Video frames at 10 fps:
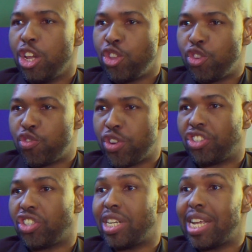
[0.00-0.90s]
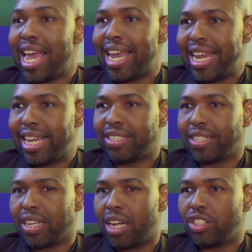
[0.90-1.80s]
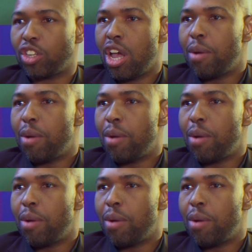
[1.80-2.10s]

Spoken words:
nutrition, and exercise.